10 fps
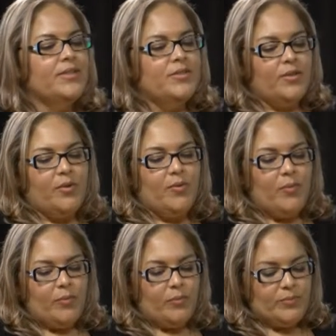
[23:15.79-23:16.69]

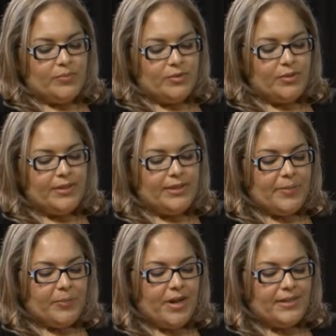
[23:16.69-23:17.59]
So during
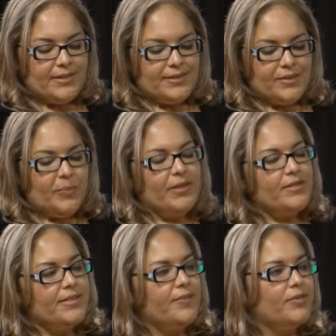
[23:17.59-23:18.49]
that process, the
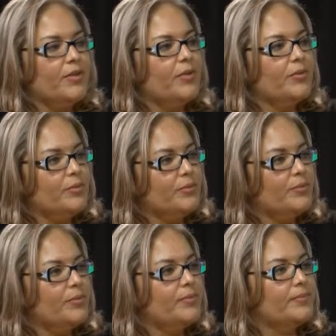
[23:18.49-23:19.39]
parents have to go
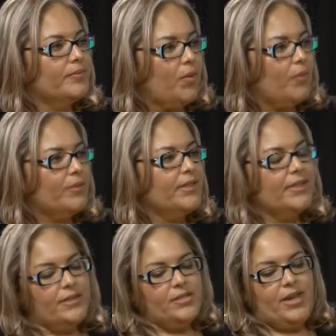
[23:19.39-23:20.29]
through court
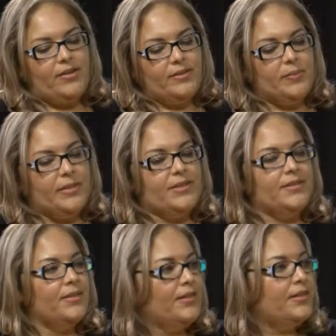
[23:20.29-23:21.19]
and the child is
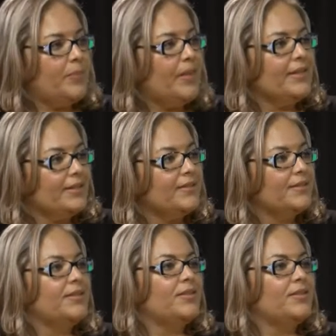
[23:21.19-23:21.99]
placed dependent.